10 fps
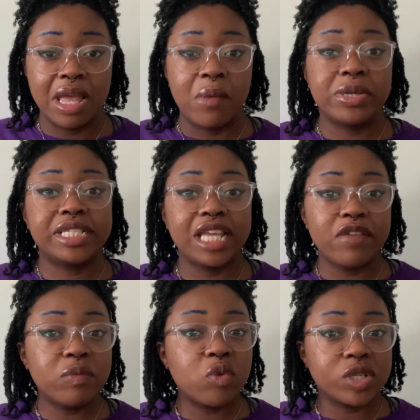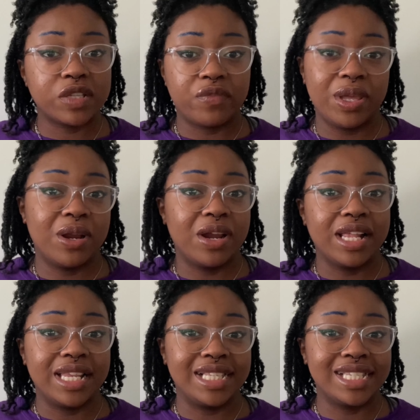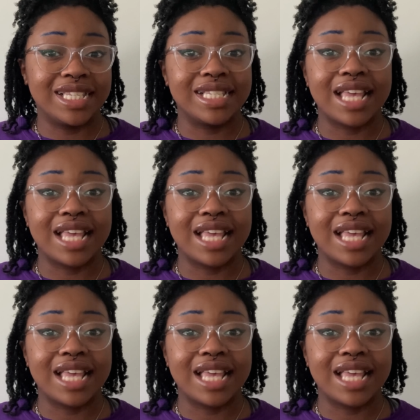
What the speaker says: which is even more severe in instances